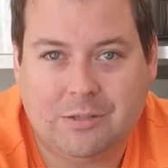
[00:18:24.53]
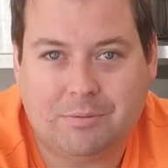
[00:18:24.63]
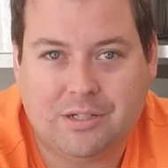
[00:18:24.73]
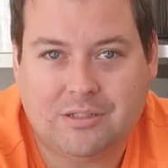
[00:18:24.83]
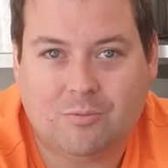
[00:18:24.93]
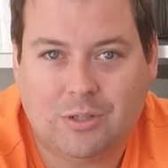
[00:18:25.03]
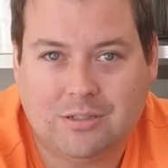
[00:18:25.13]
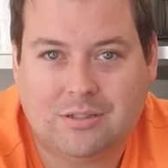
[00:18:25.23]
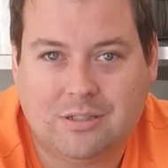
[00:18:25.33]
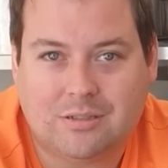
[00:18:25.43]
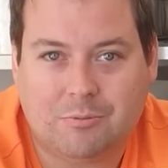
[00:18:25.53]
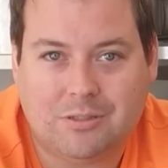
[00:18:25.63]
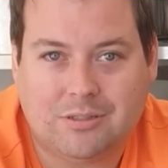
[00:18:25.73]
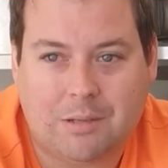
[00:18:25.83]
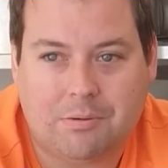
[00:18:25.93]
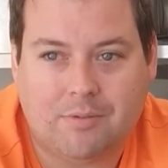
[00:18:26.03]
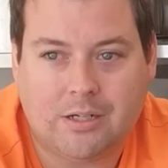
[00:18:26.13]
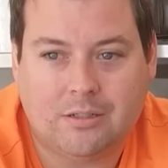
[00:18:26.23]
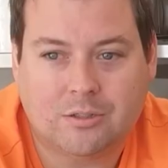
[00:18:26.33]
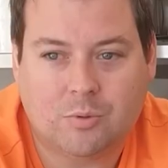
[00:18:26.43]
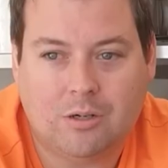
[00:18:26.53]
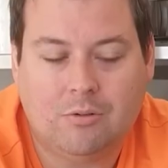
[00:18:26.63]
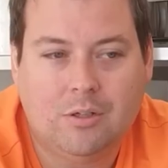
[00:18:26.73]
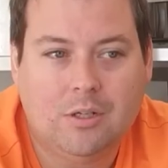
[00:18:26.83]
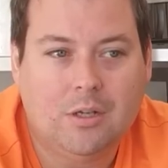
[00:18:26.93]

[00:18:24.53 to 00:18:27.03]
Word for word: printer once it's once it's up and running as well.